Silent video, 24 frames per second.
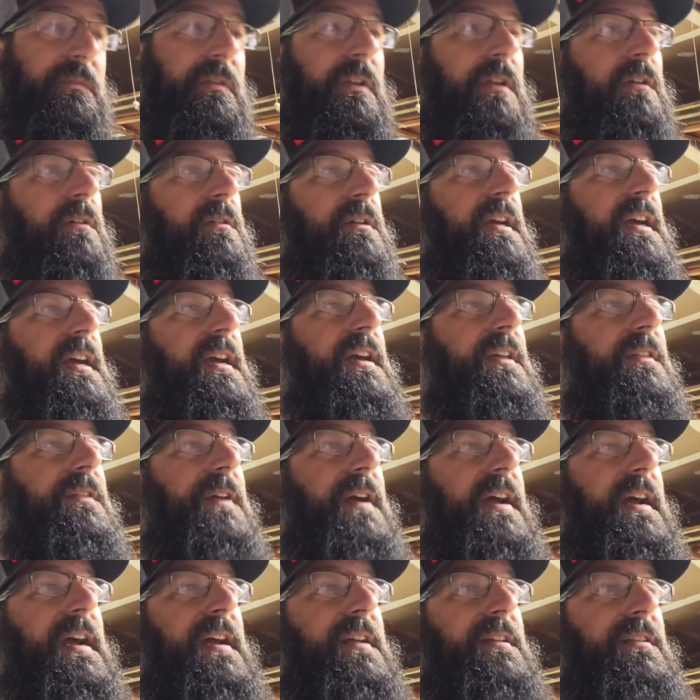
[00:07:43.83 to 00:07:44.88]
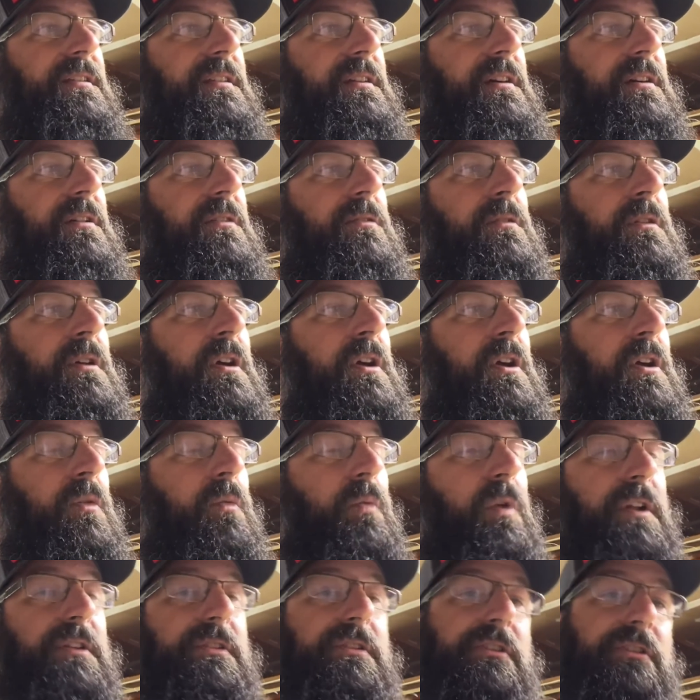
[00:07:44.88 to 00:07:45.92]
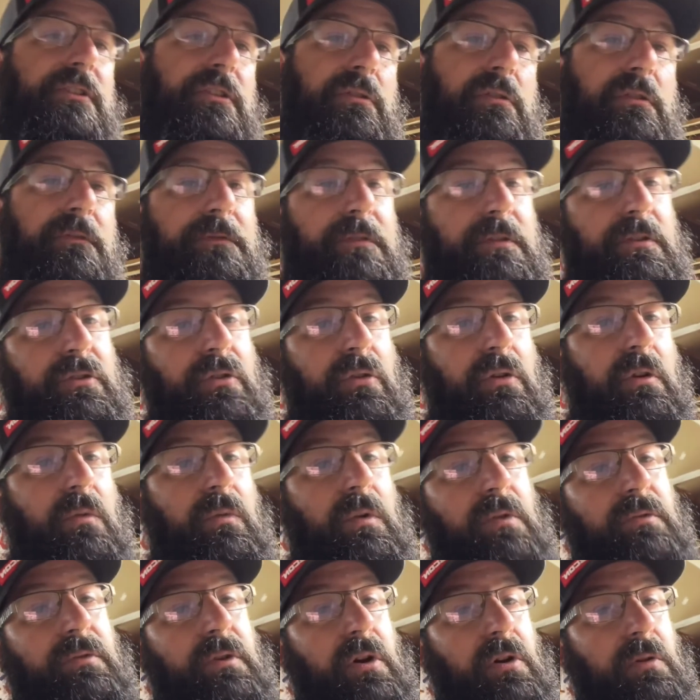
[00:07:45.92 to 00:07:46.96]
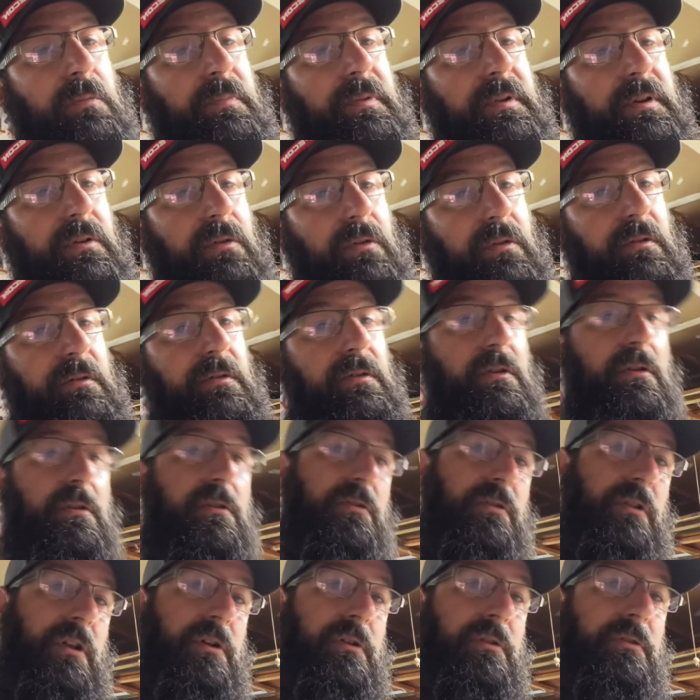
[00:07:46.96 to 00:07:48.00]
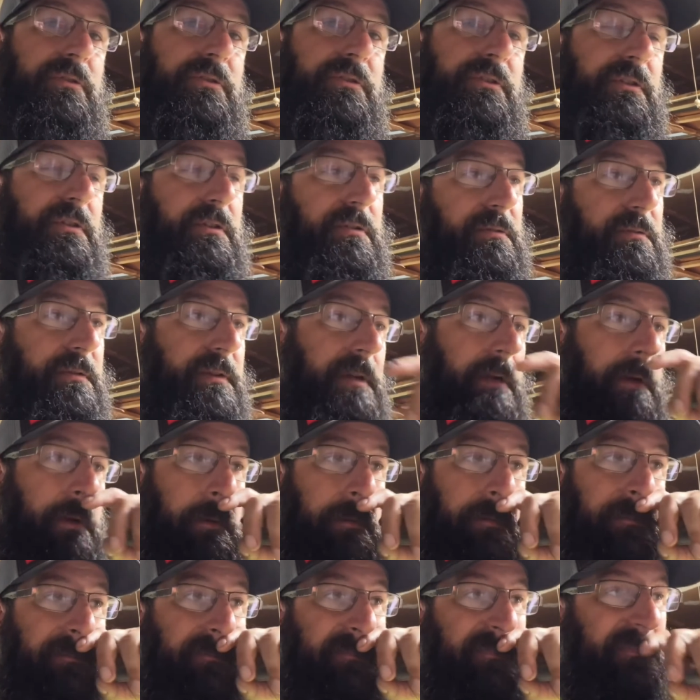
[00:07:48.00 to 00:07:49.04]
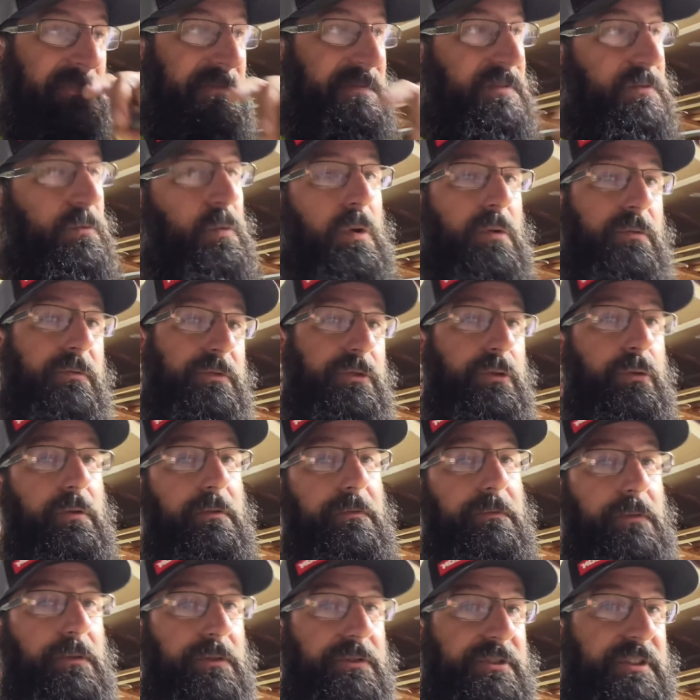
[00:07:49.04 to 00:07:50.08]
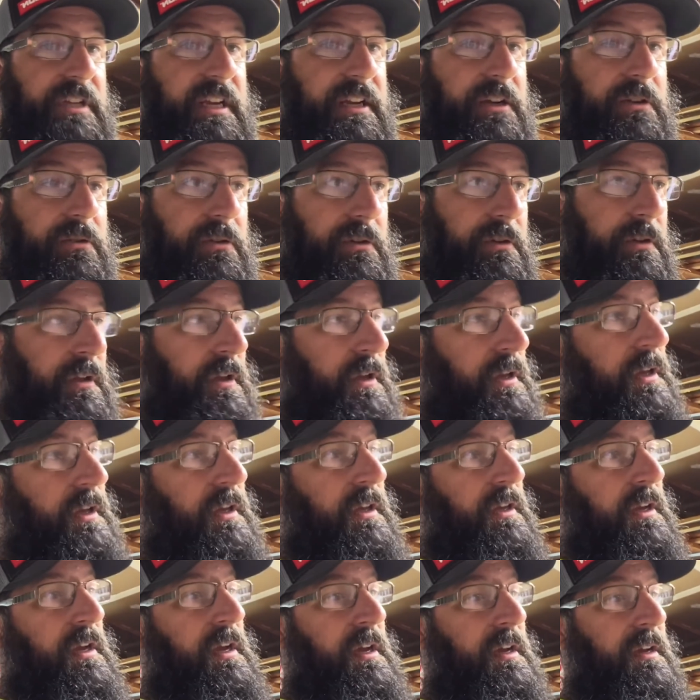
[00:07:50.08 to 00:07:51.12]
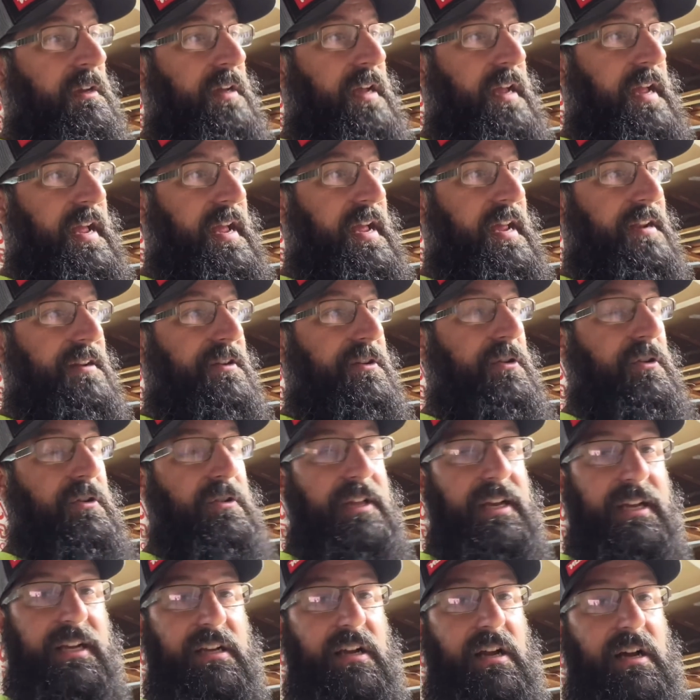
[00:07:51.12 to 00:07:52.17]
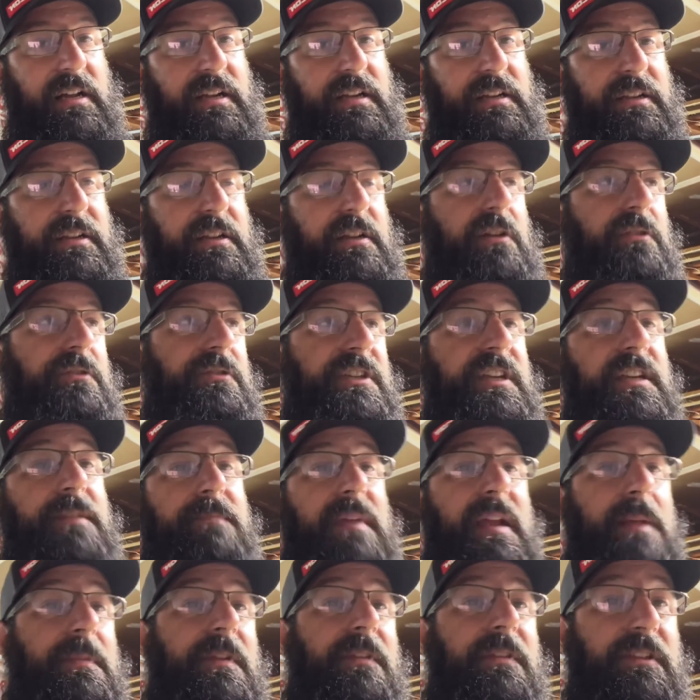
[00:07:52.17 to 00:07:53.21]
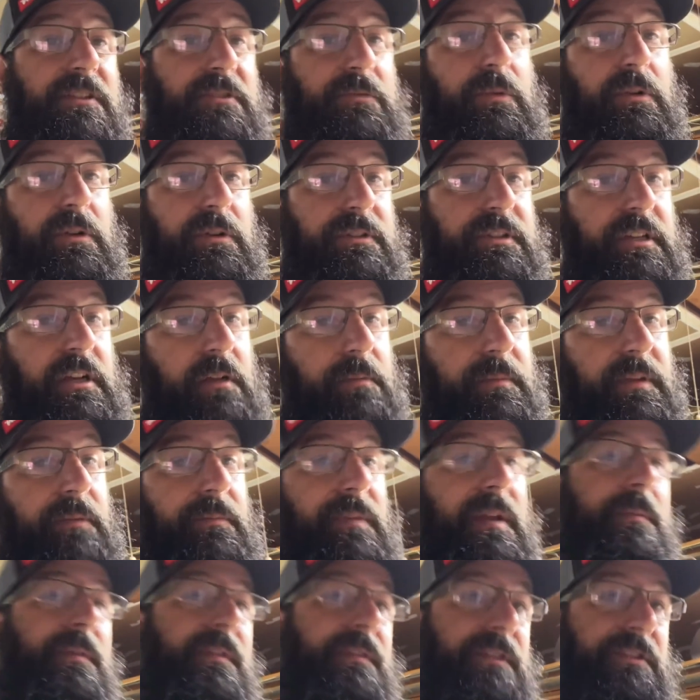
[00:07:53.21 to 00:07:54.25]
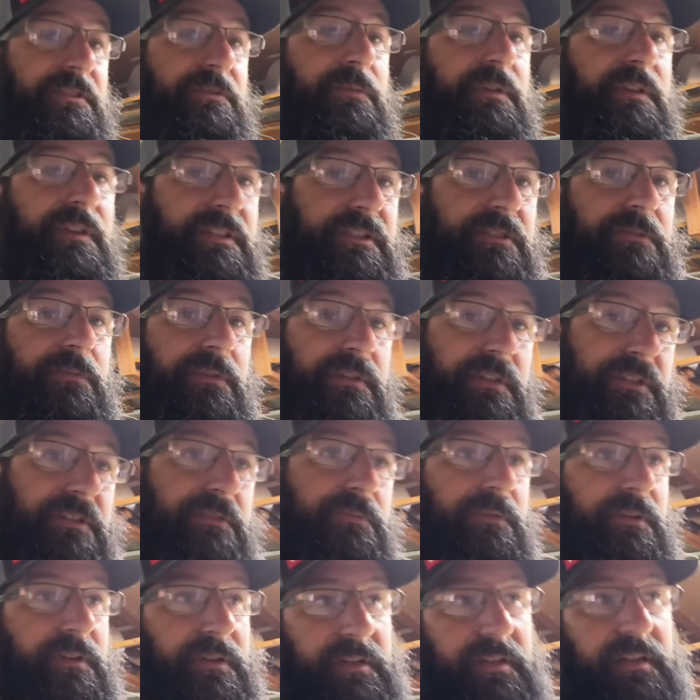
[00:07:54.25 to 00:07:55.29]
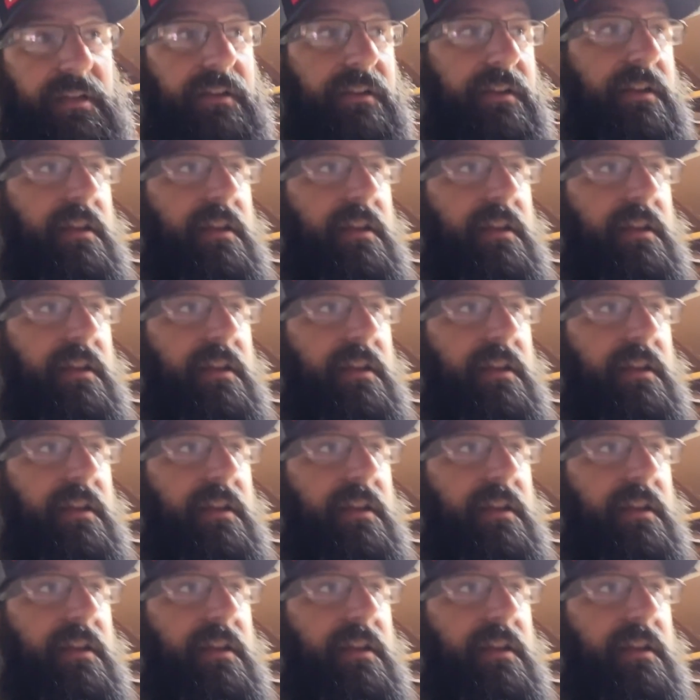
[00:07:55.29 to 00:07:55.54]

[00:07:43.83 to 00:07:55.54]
okay, that, you know, what to do if your door won't open or, or close or, you know, won't do a full cycle. And you click on it and you go, gee, maybe this one will tell me, maybe this one, this one, this one. And then